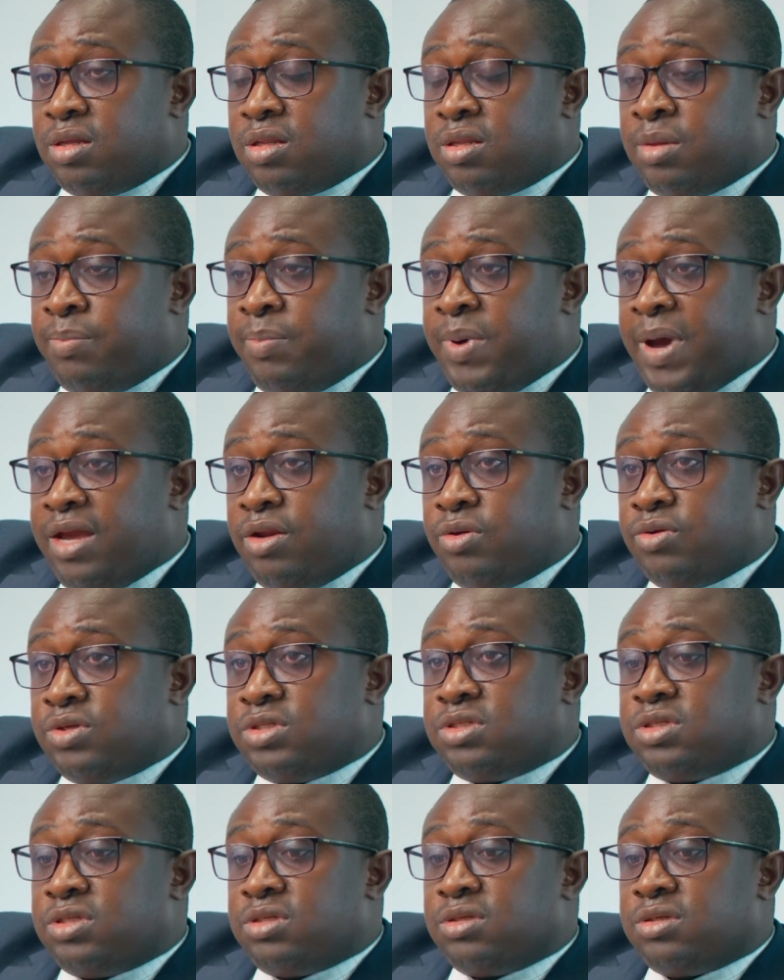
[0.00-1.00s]
the
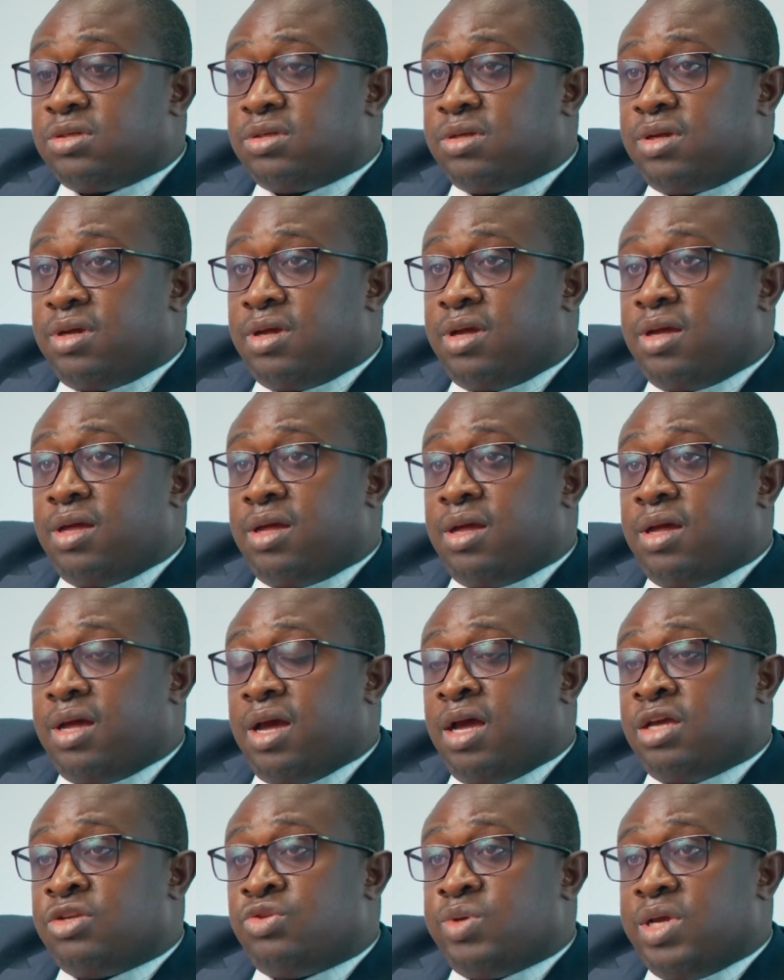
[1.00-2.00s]
pilots
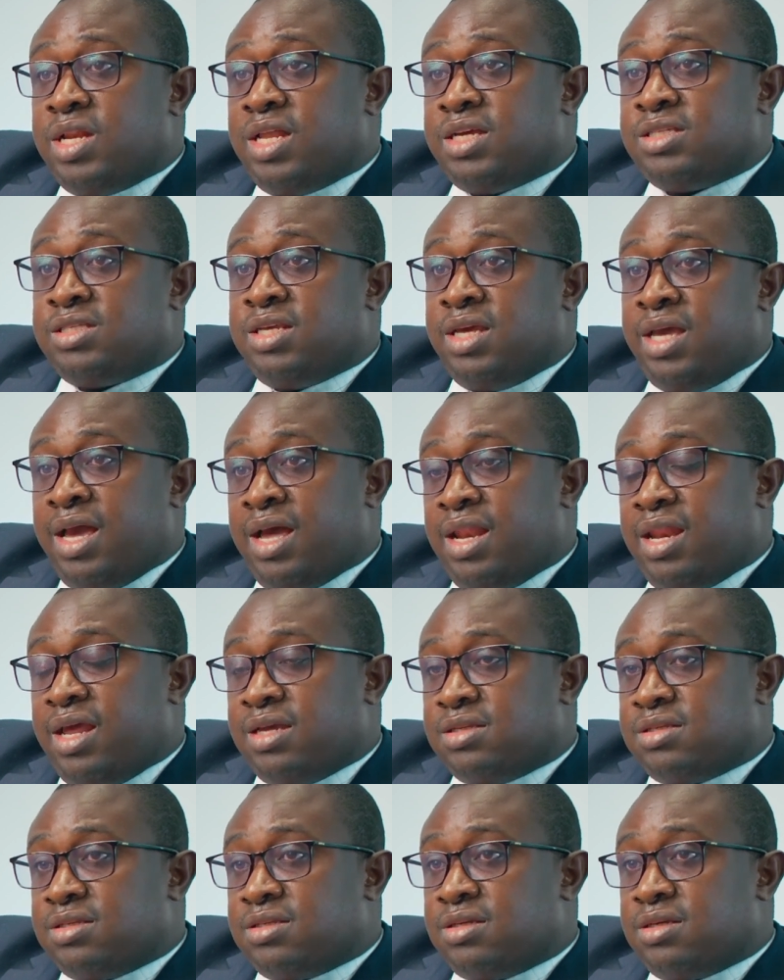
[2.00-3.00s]
as well as the
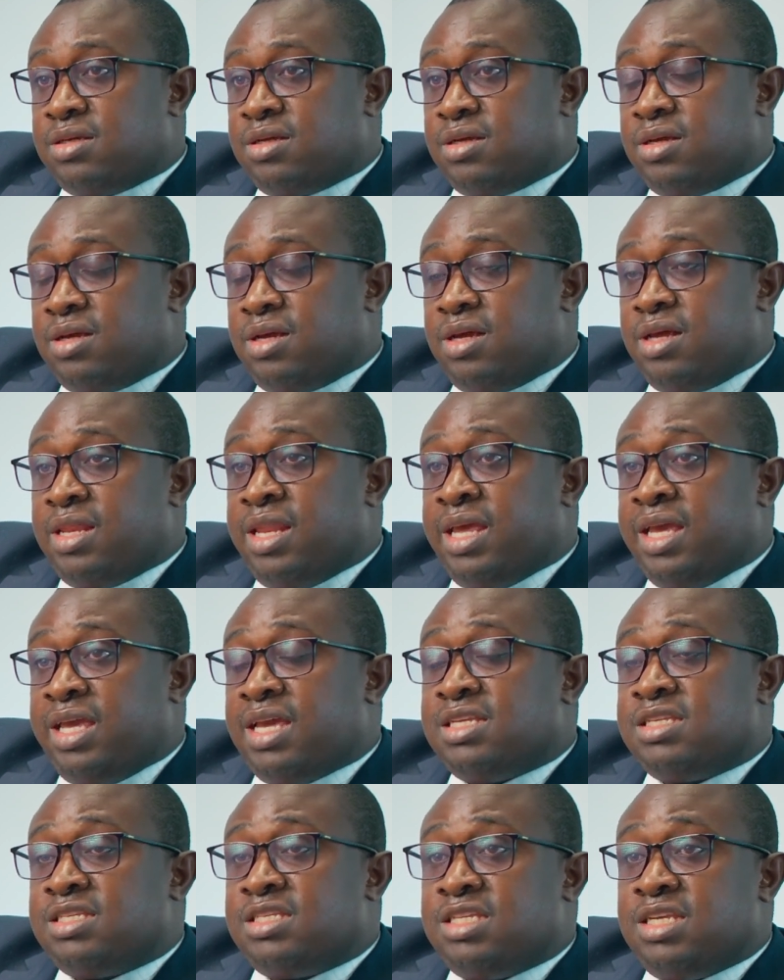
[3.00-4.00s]
airlines, they
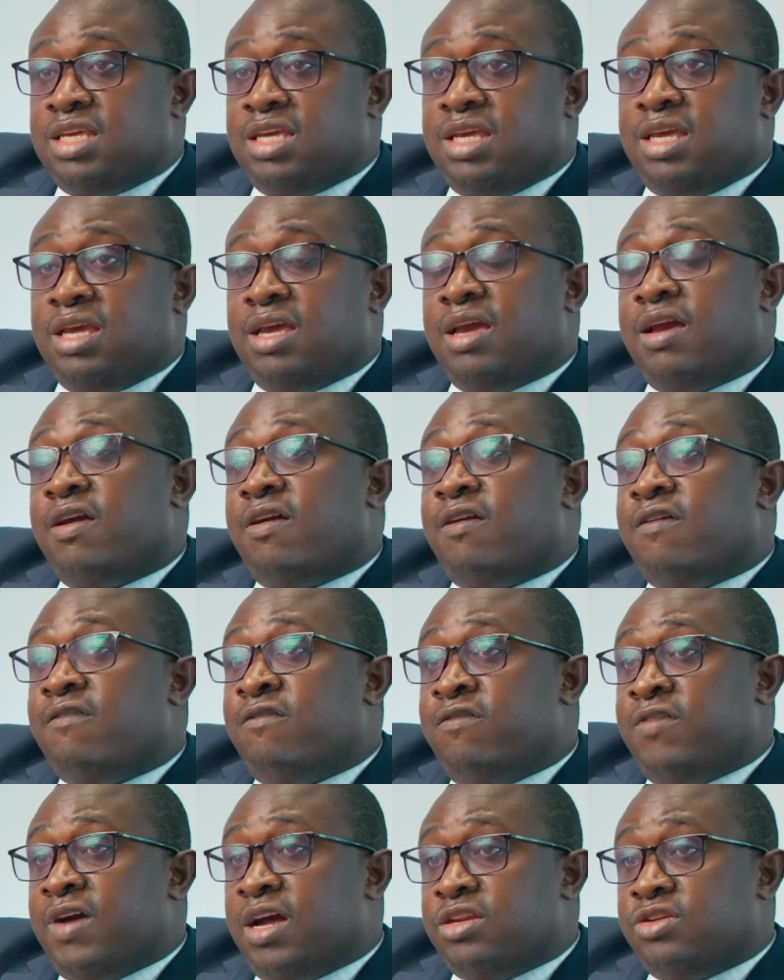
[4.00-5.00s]
can see
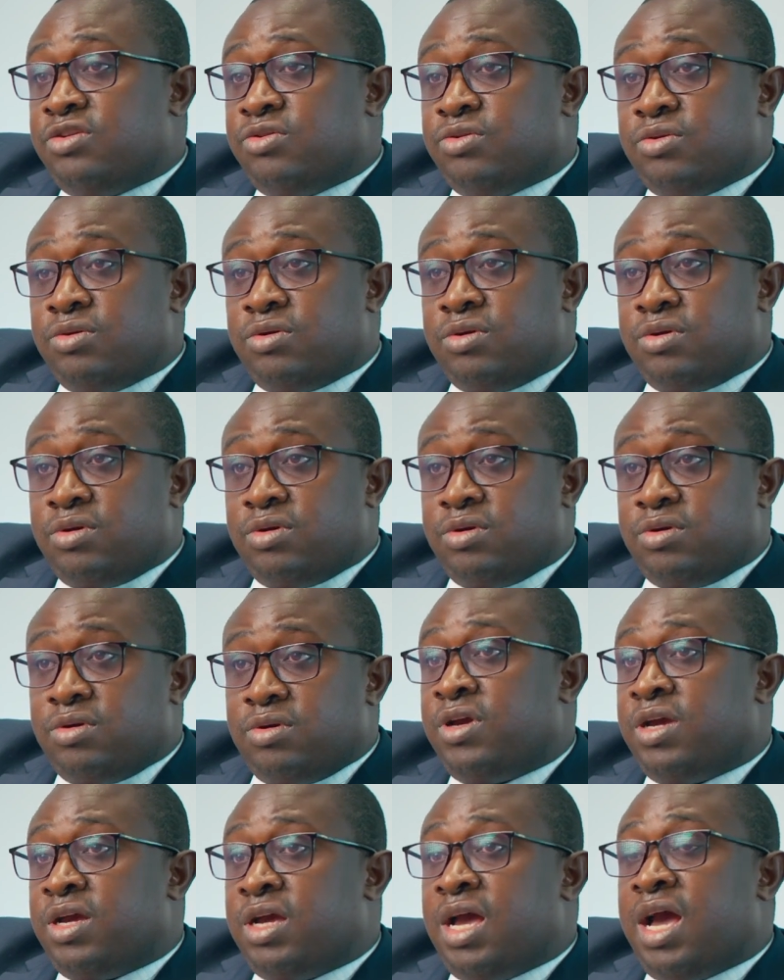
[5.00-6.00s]
value
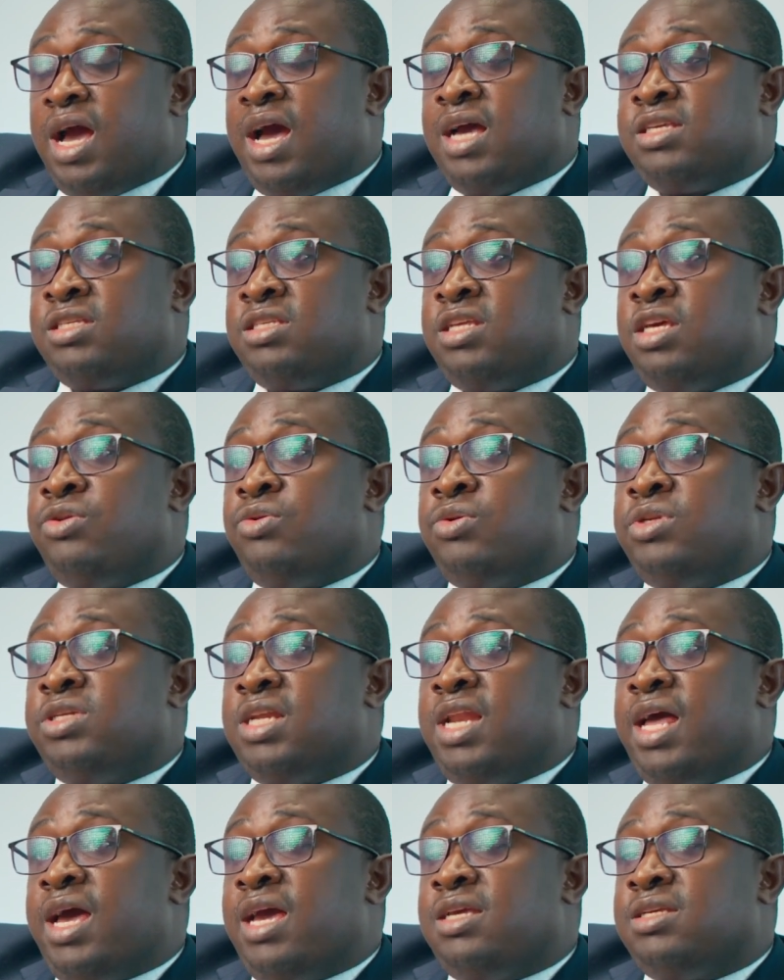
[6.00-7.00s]
as they
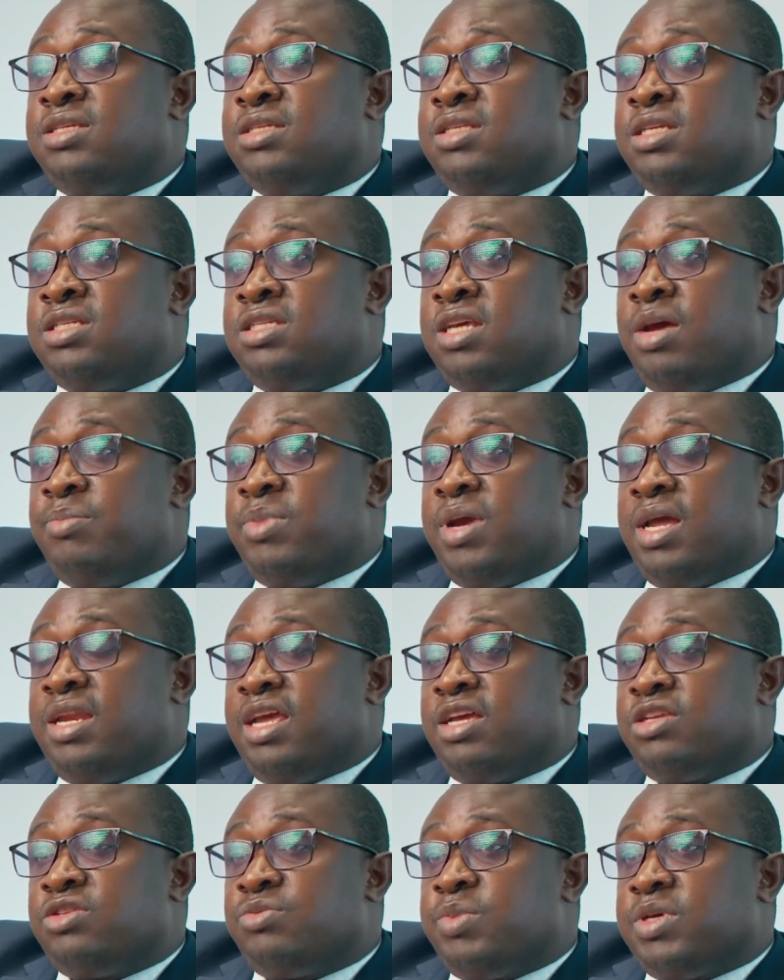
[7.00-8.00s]
utilize the Zambian
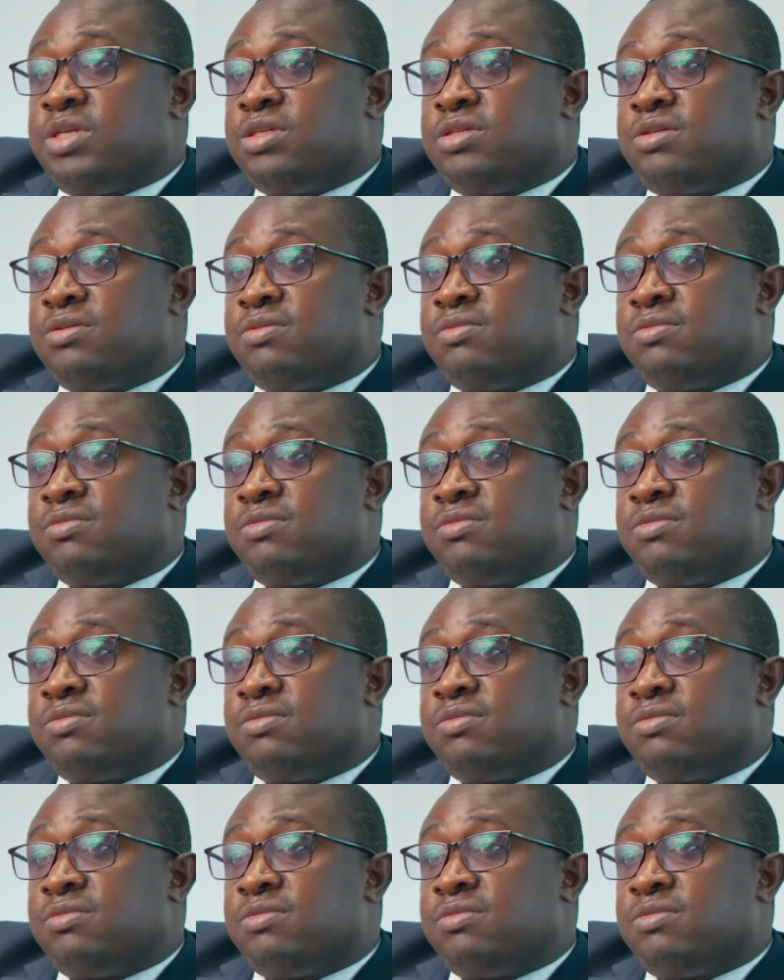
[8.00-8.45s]
airspace.